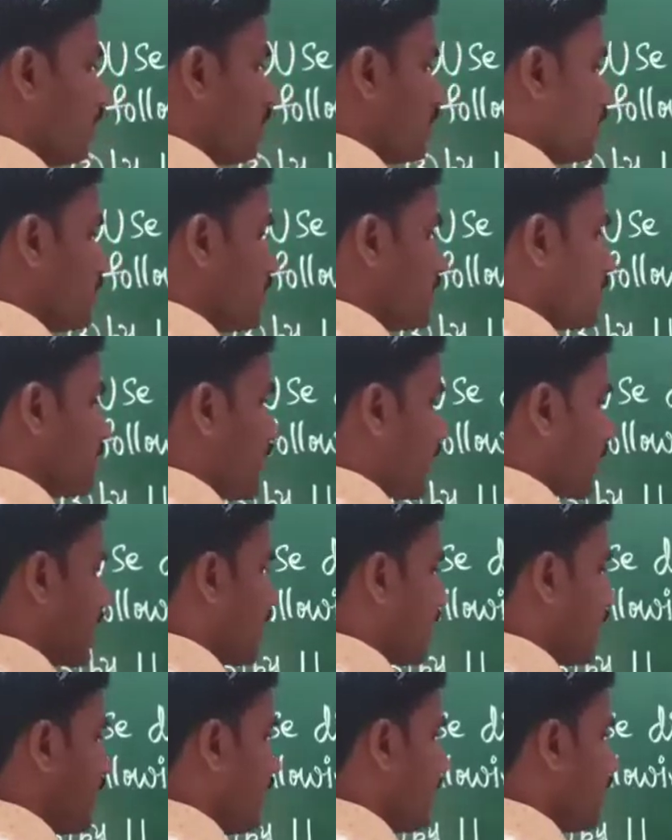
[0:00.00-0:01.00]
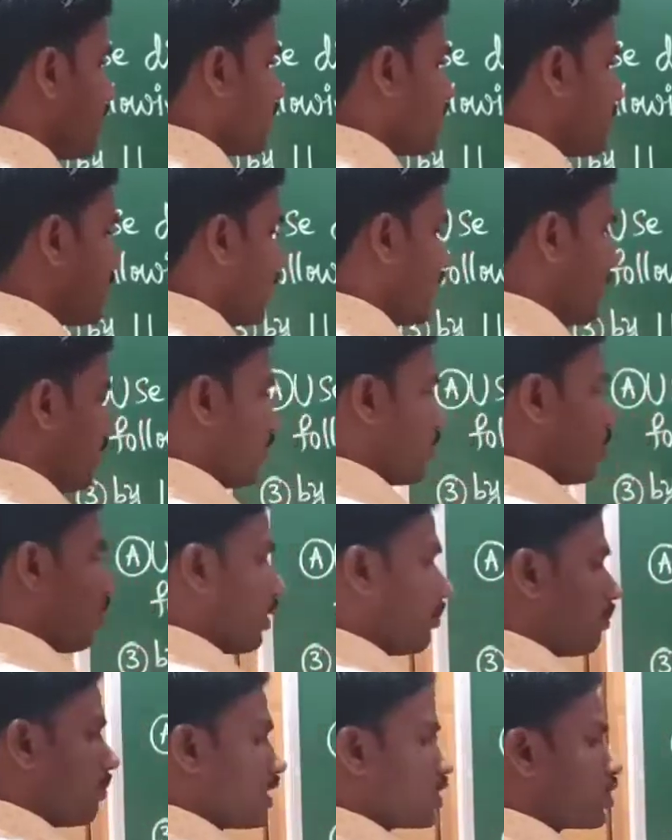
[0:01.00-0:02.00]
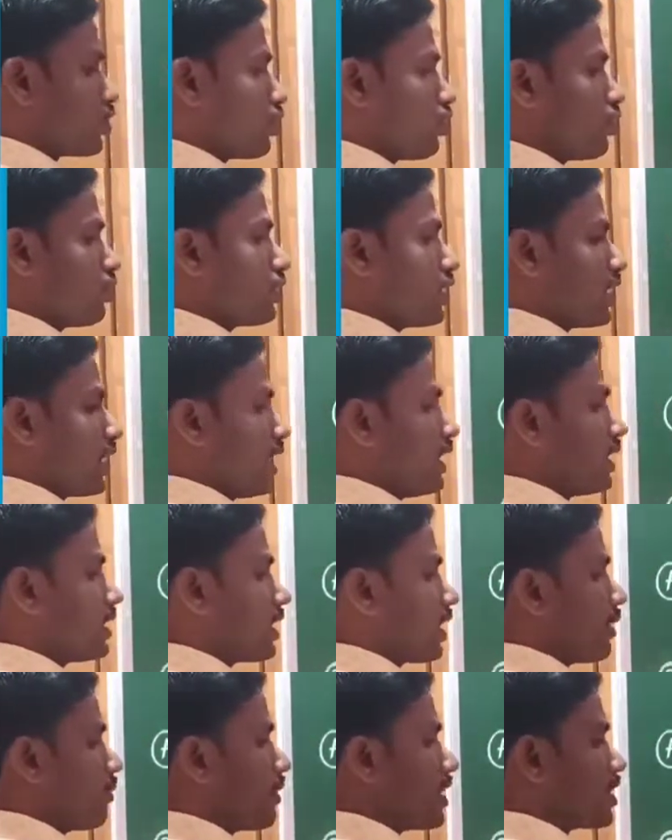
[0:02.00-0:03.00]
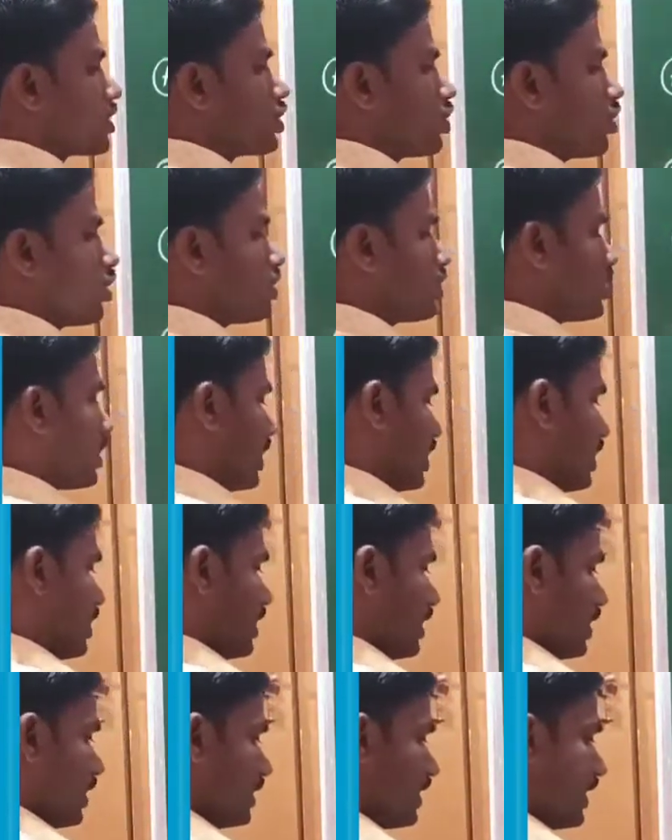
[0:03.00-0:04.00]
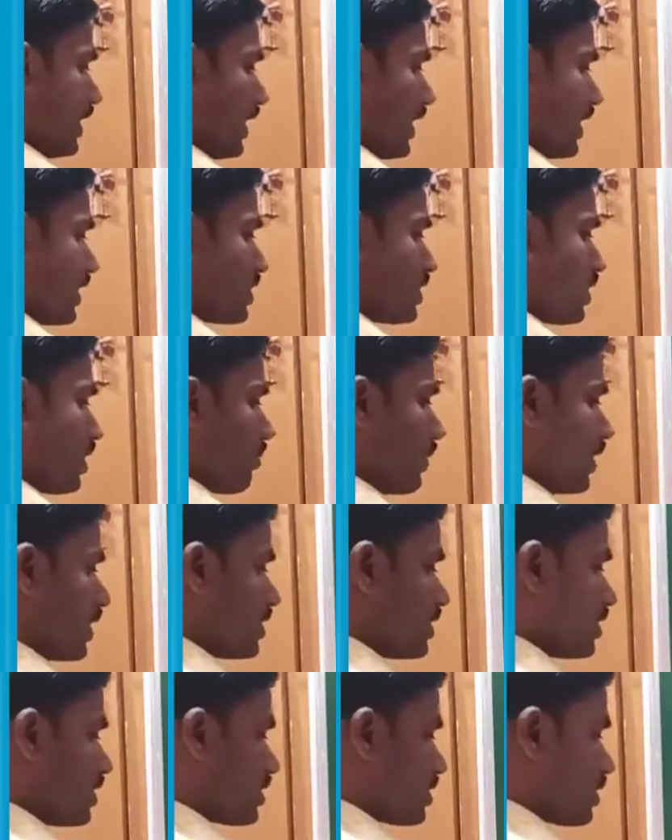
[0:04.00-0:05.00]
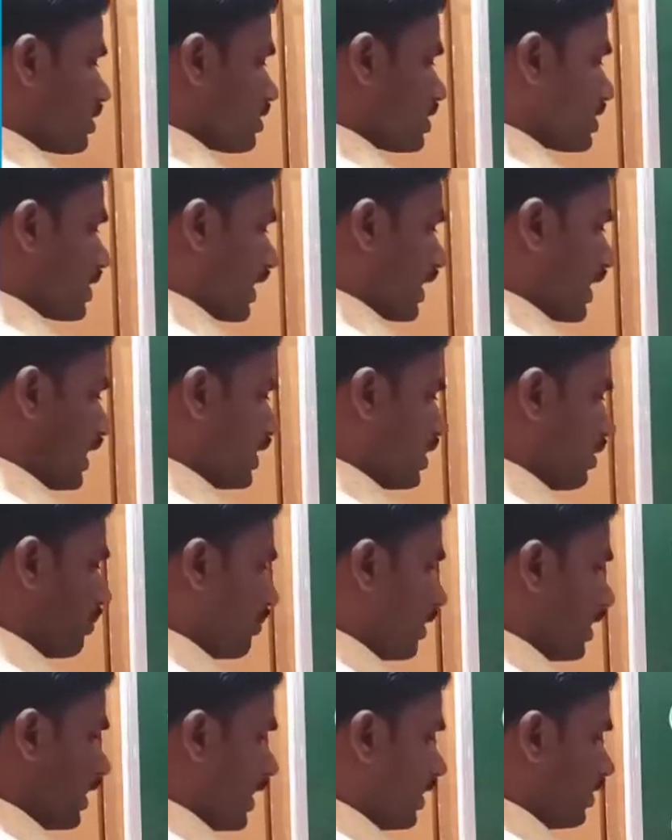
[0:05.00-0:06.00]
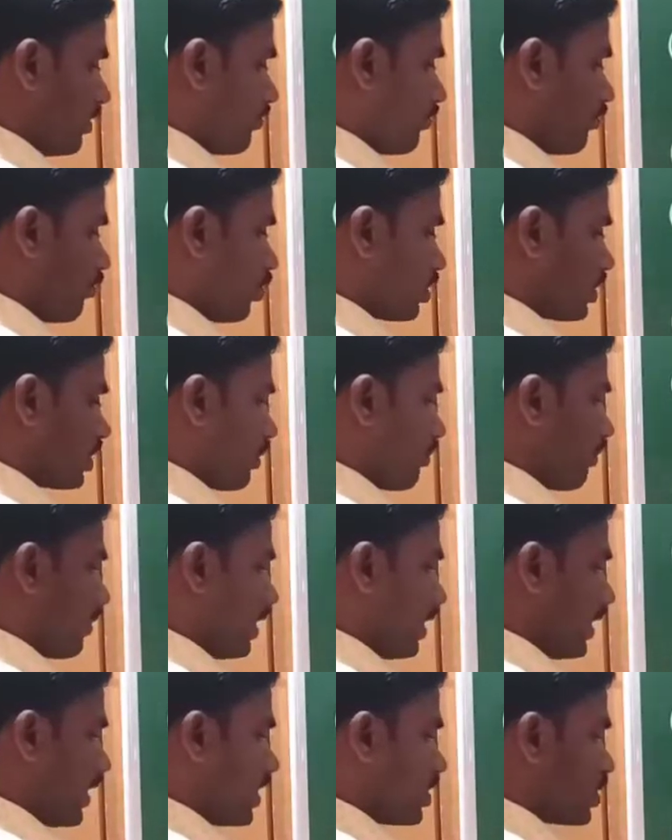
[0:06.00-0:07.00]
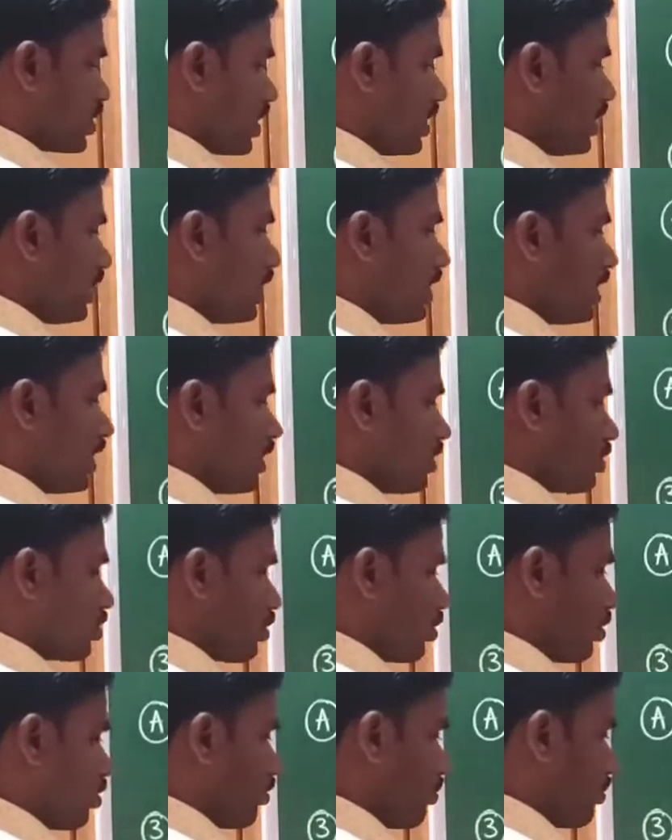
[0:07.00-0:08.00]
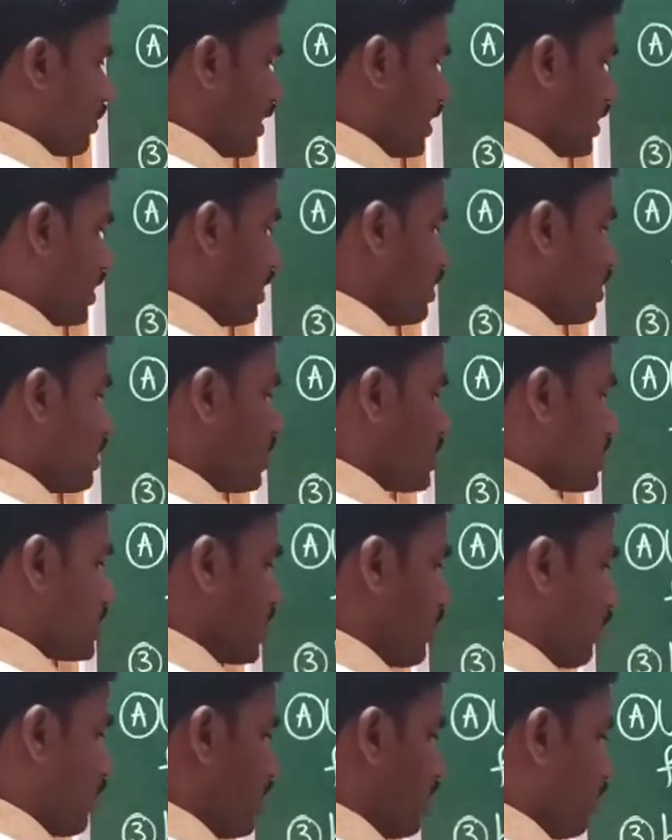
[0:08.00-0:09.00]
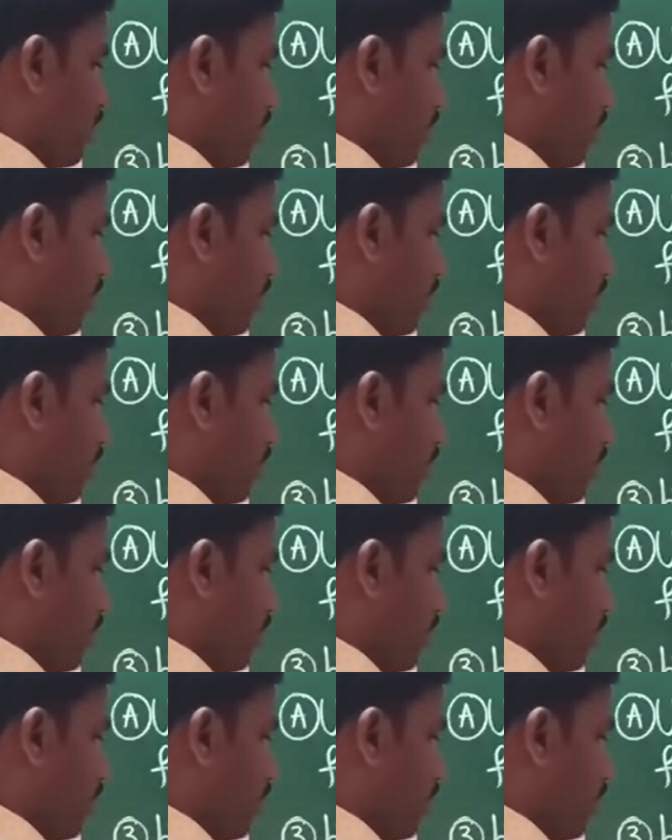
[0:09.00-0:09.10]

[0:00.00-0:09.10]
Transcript: is again a 3. 1 plus 2, 3, 3 plus 0, 3. The next number is second number and fourth number addition. So my dear, 7